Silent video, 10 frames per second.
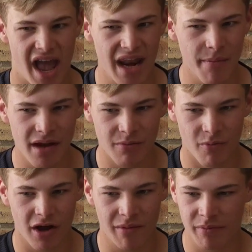animate
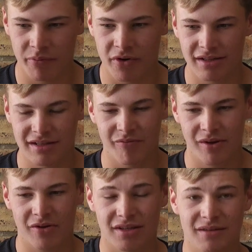might be pretty tough
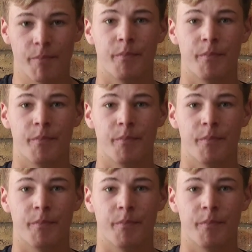because it's a